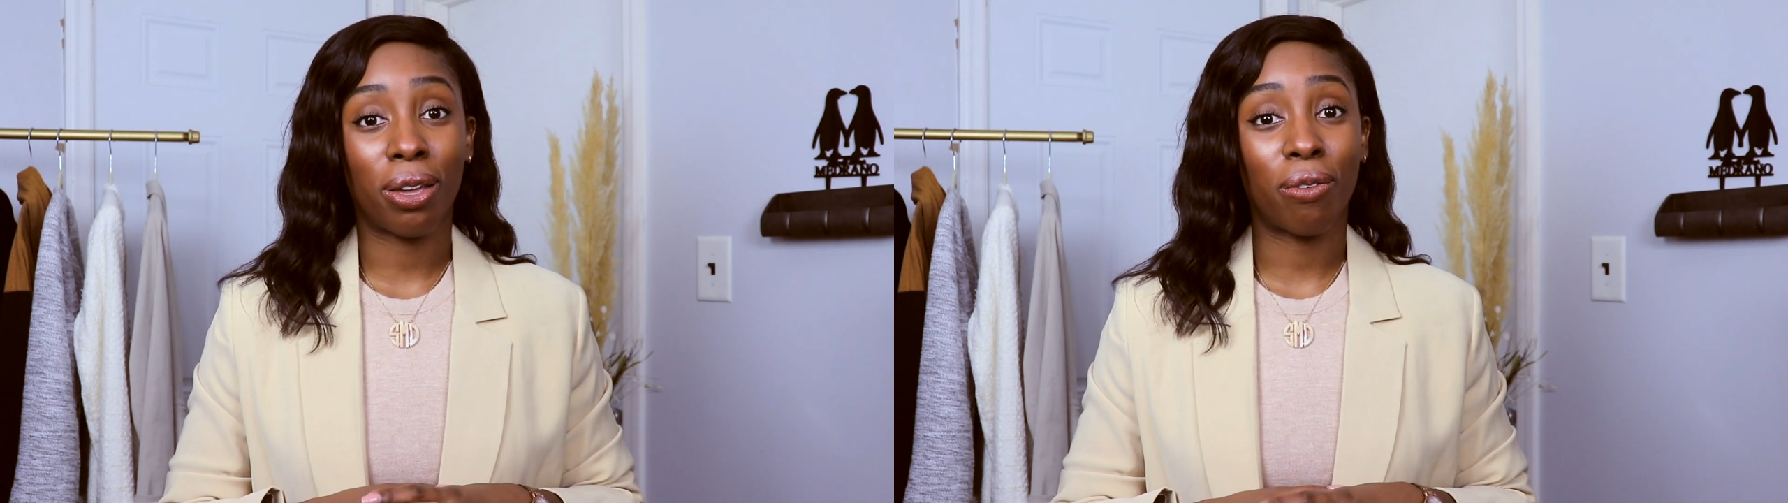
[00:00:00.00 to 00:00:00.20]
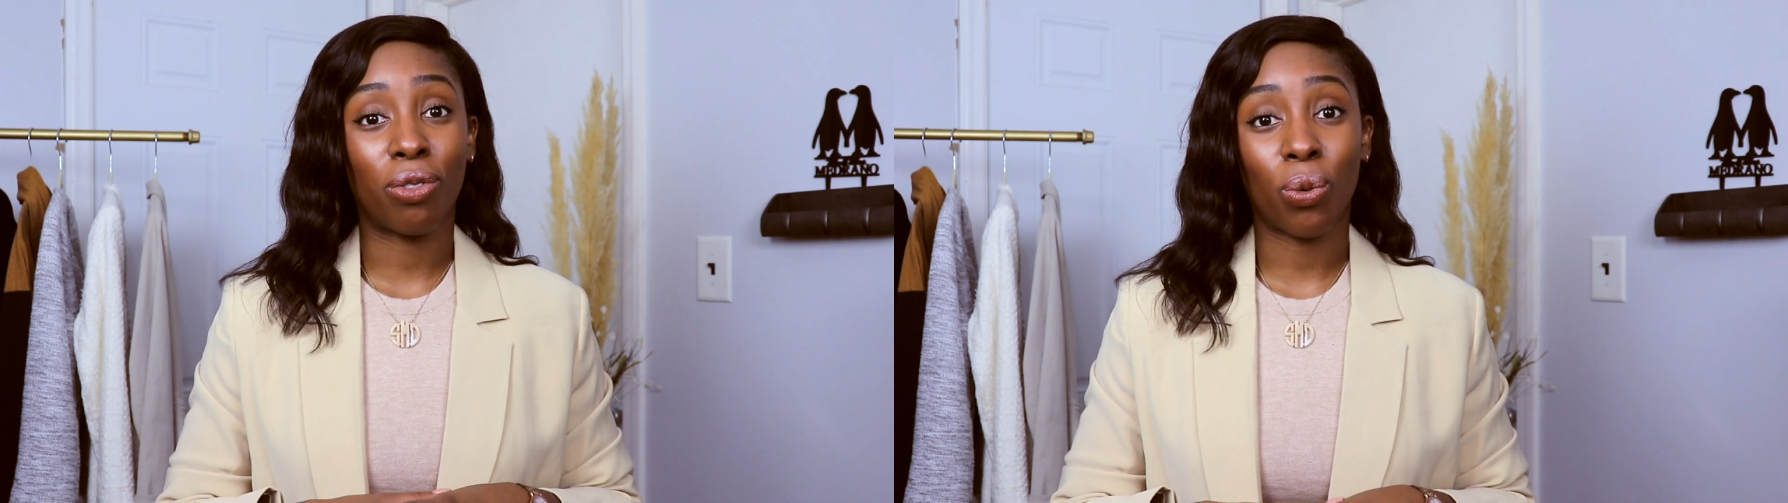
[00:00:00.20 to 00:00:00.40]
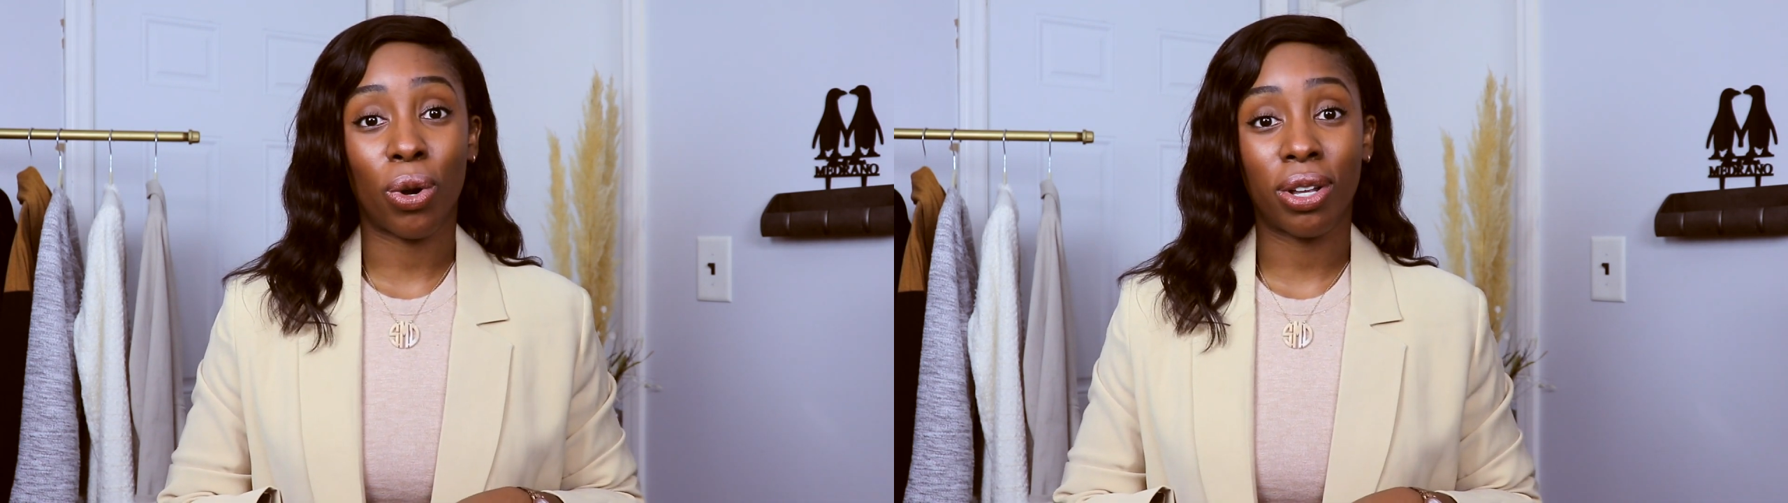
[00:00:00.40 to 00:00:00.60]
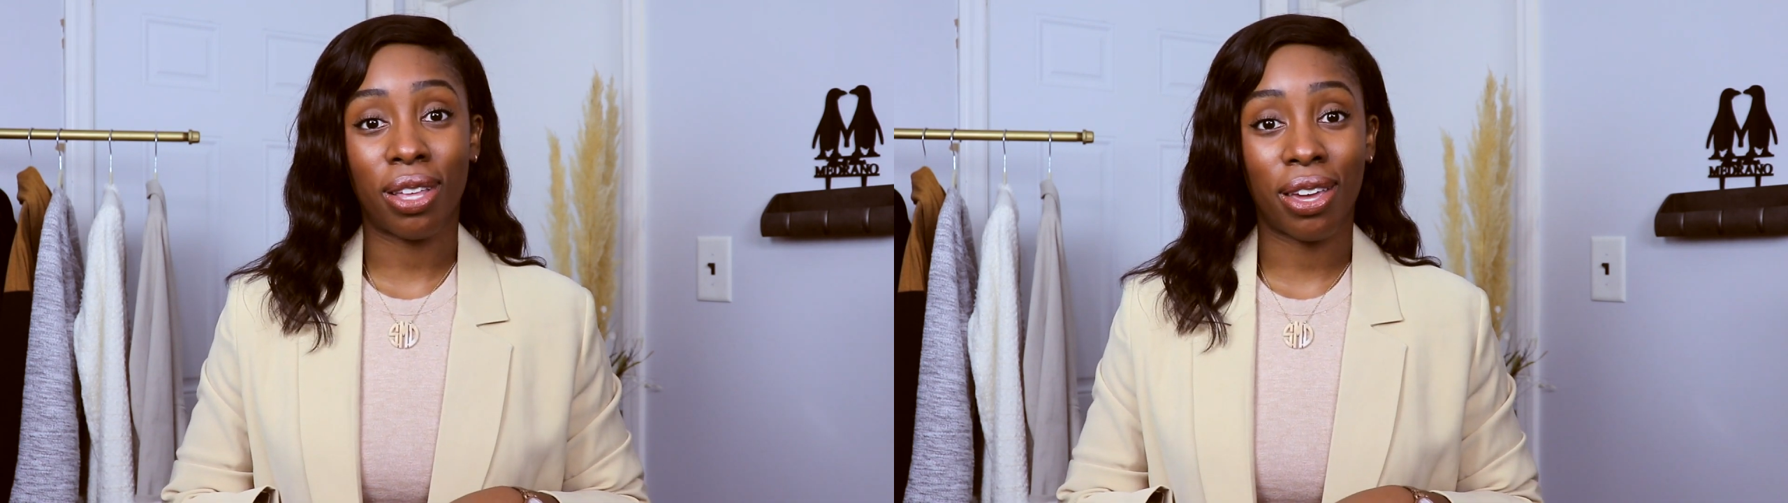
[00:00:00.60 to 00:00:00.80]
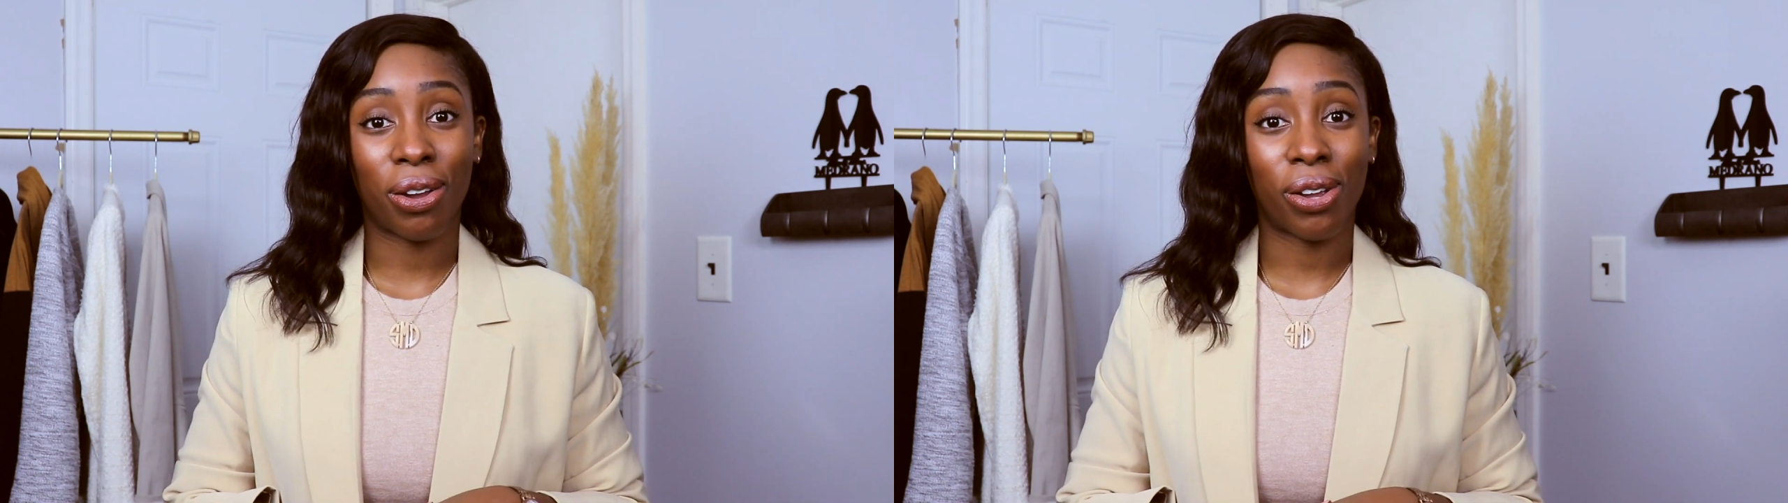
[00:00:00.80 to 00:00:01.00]
of the work
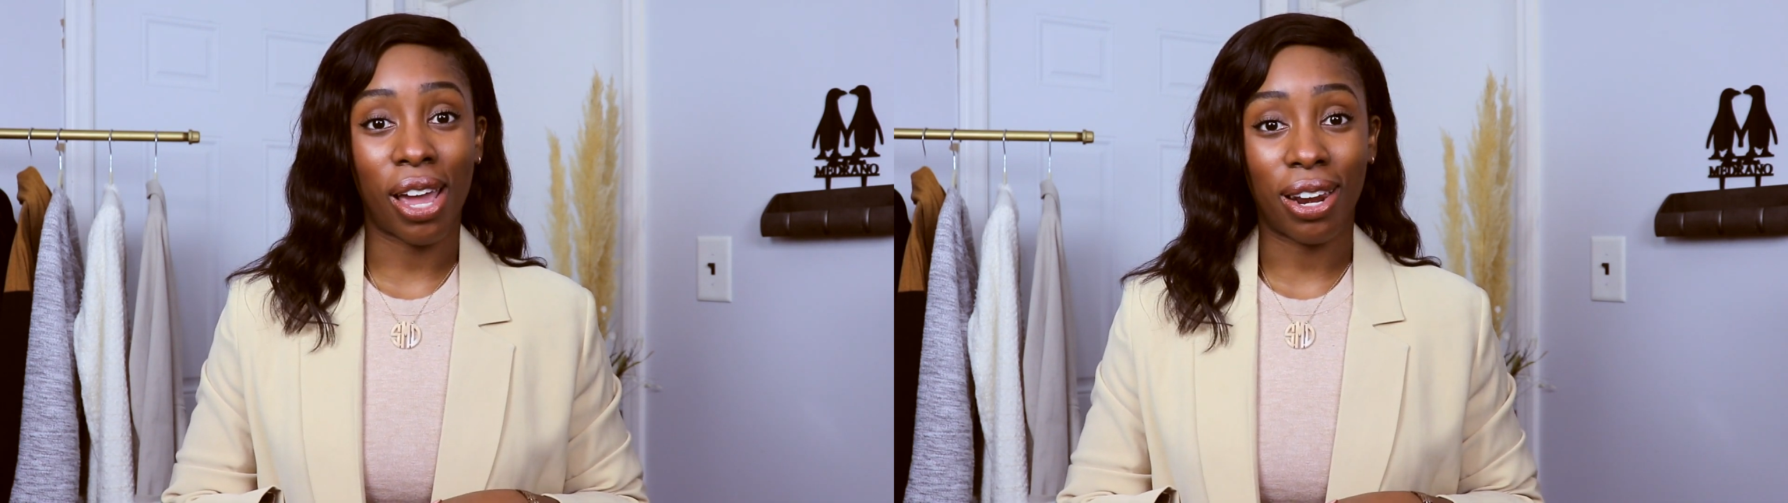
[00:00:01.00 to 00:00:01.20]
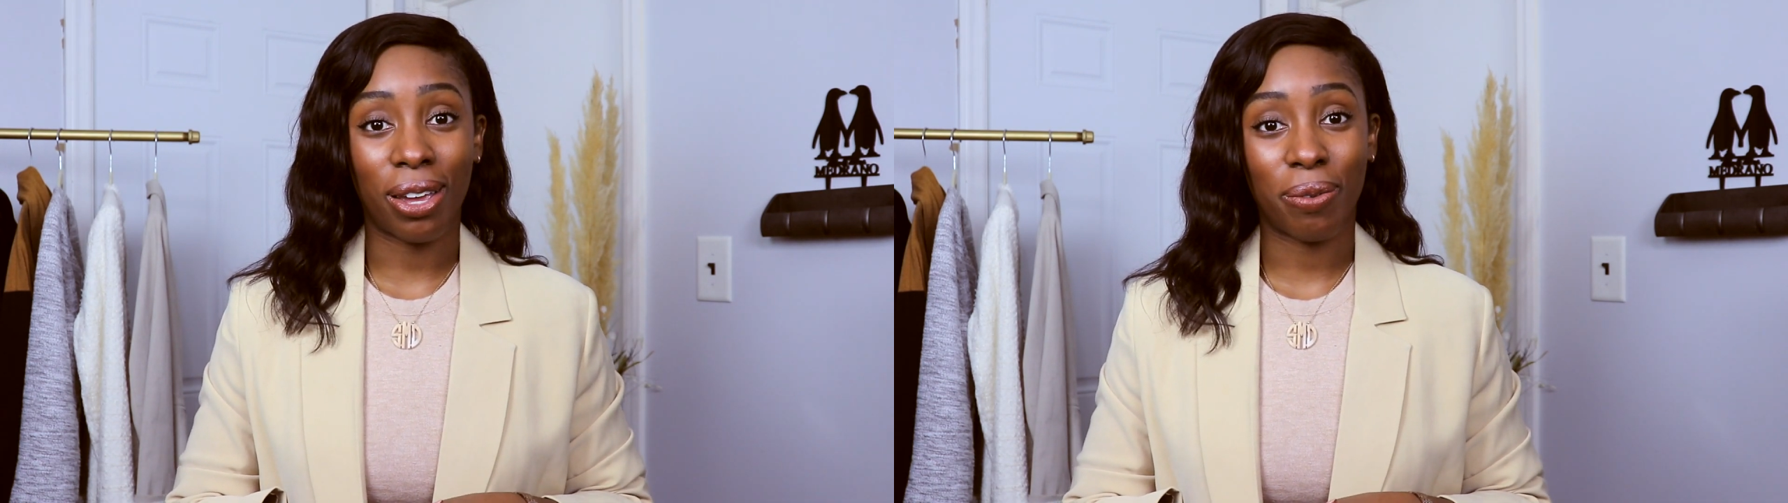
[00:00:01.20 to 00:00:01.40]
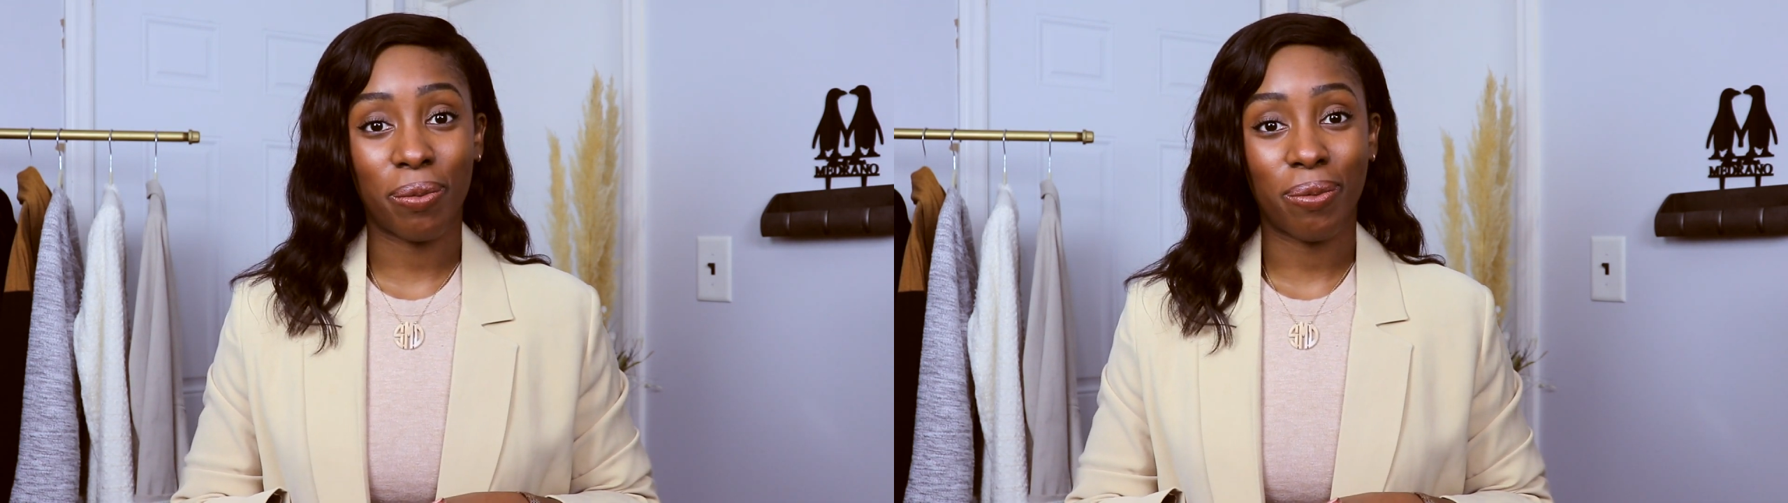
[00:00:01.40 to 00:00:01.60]
that you're getting.